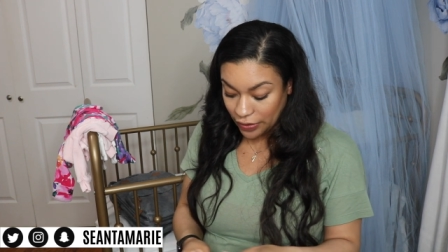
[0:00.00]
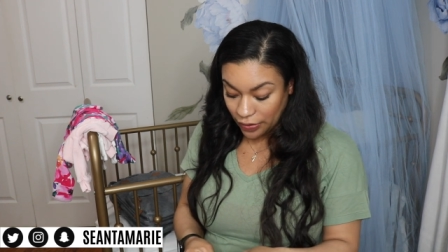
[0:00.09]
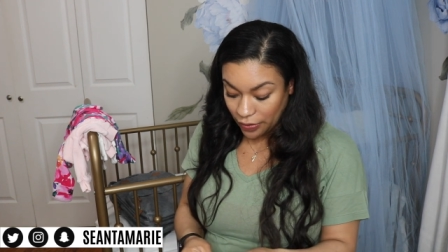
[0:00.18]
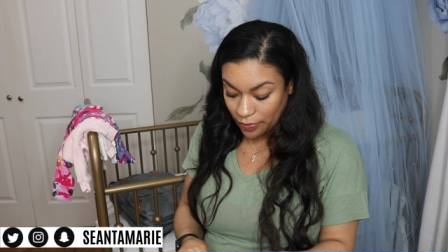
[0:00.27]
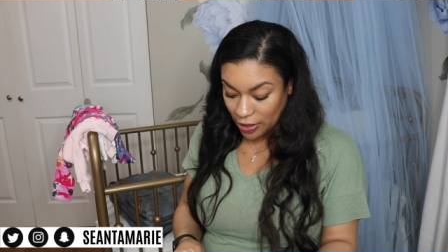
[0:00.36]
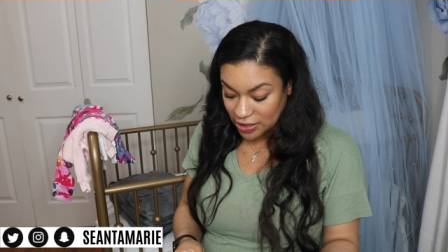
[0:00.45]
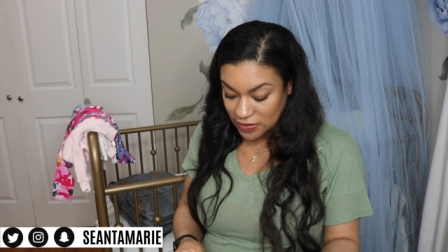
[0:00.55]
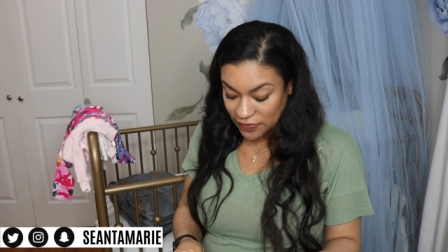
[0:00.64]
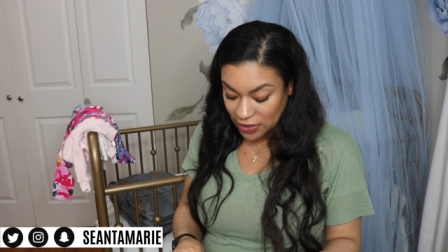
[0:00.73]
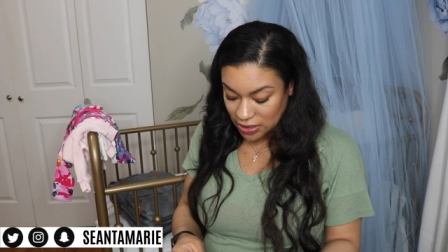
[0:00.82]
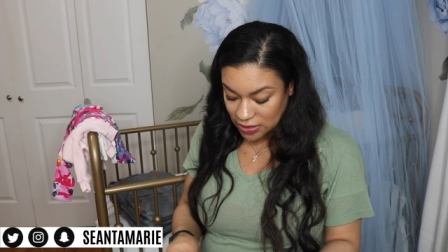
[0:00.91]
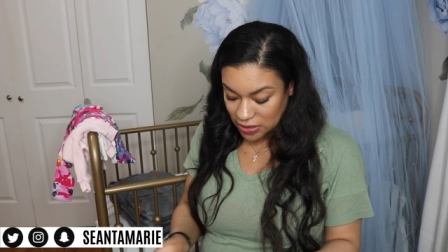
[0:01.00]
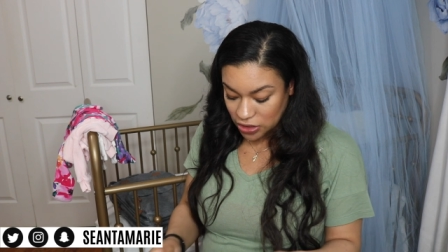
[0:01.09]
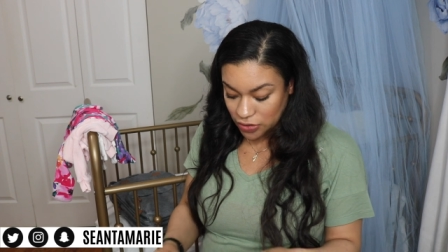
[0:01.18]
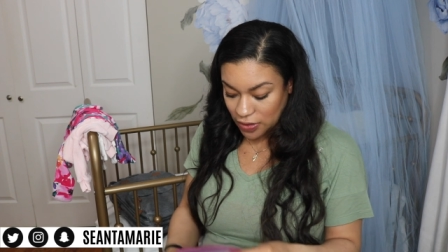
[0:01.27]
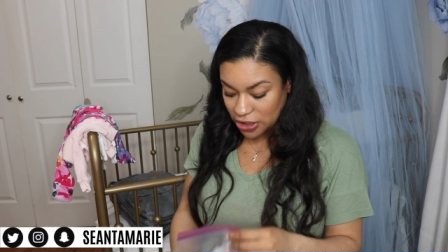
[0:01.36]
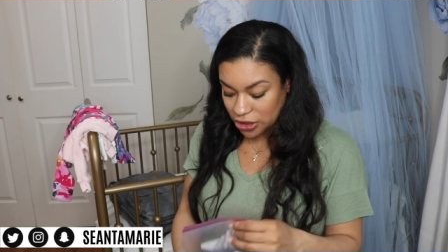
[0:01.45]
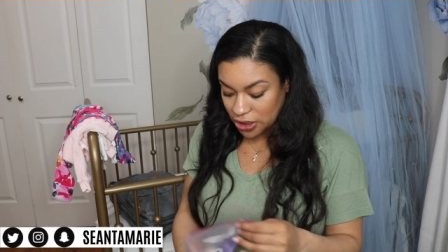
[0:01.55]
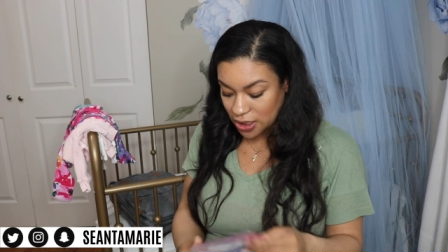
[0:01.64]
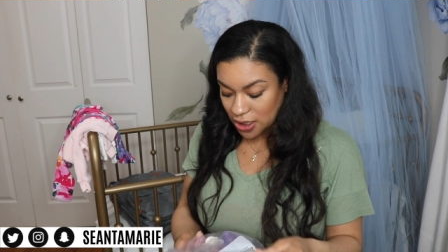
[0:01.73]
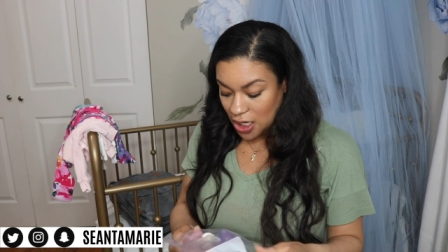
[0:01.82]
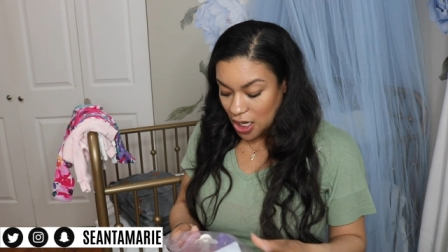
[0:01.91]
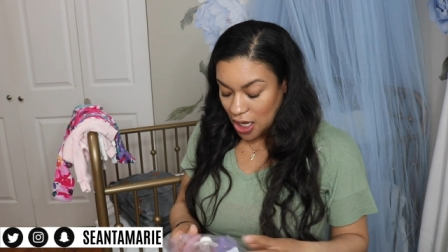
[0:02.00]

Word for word: the whole breastfeeding situation.